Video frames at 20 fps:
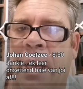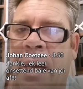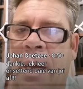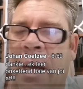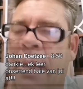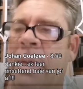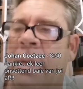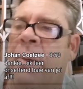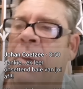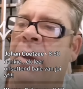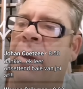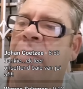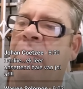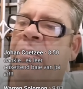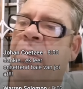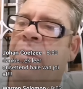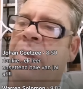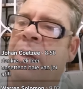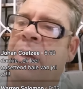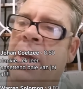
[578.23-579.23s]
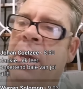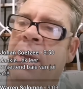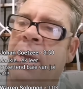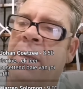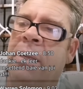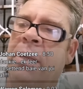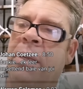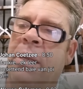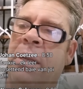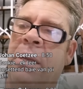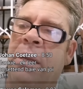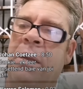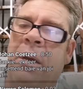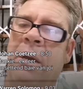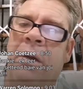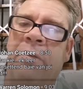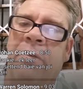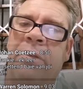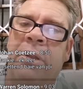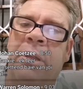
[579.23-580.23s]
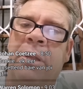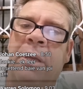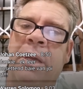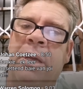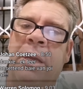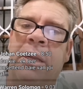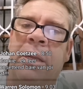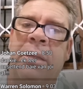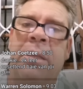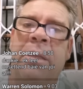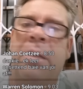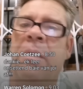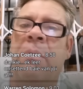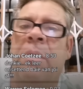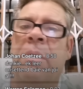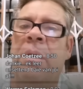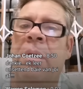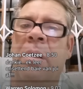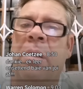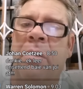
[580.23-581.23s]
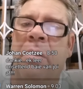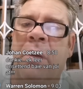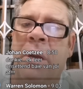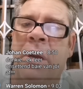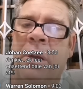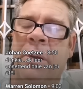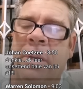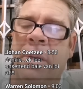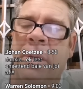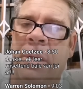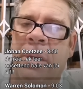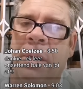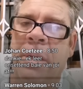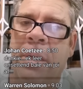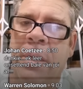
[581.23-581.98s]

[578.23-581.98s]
hide away for the current, and then after the current, then they will go around and